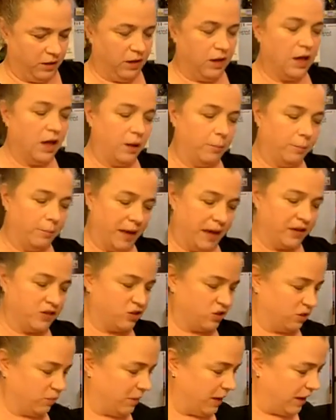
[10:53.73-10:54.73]
I'll mash
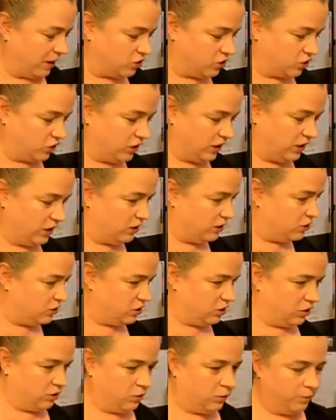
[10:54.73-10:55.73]
them actually
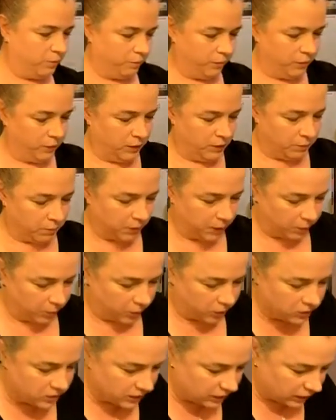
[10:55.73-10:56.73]
into my
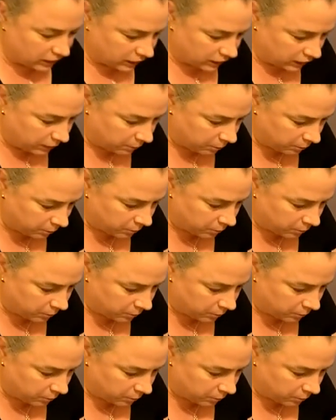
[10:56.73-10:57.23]
martini.